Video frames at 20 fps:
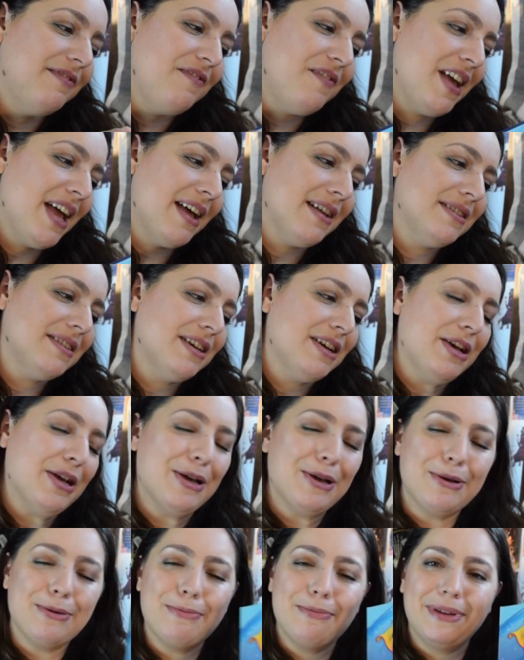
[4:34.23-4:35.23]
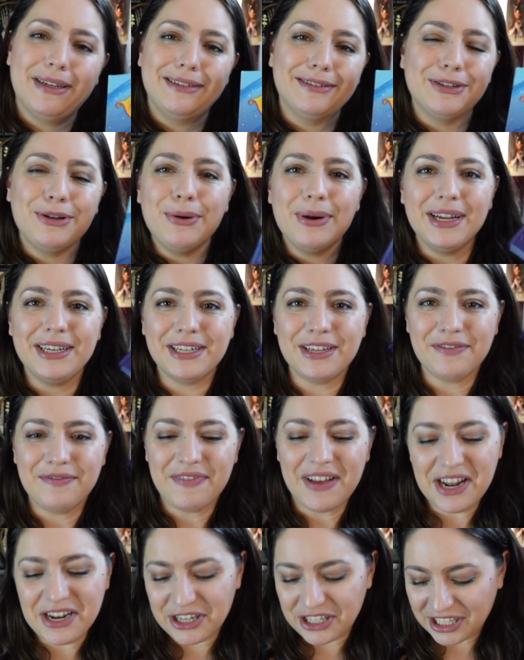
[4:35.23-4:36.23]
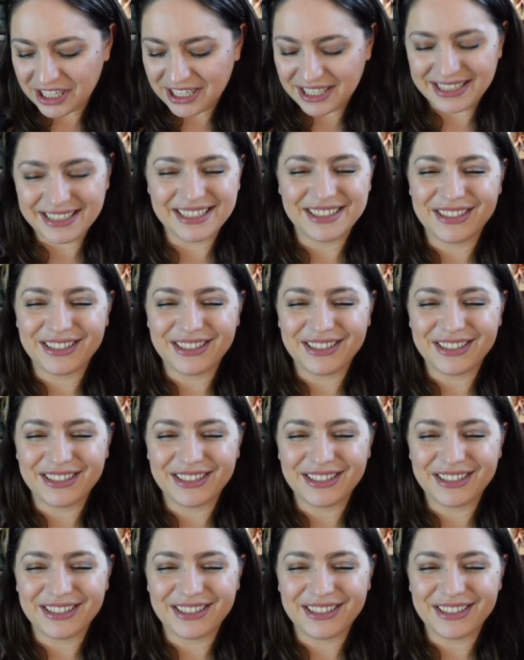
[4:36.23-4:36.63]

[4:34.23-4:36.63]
fandom and going to conventions.